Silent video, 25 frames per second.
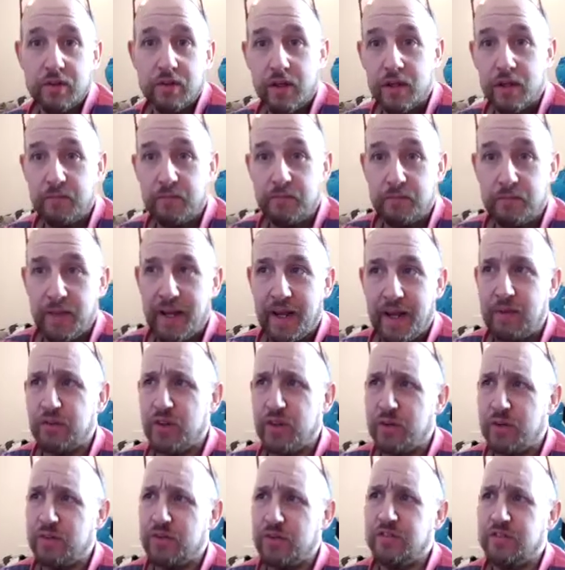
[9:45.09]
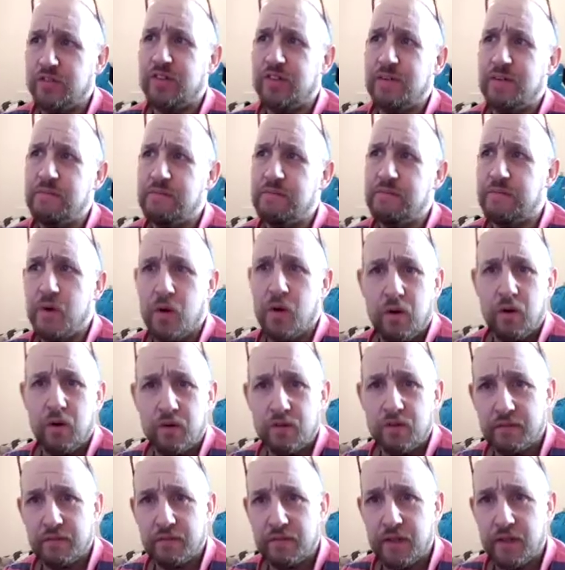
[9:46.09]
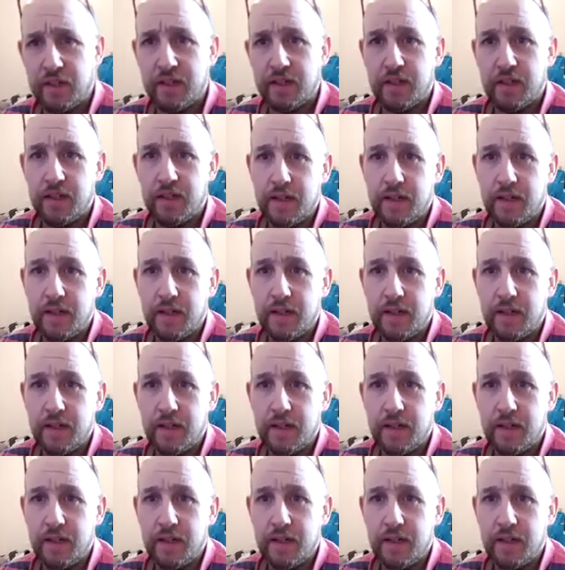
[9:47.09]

but that was over 7 furlongs, I think.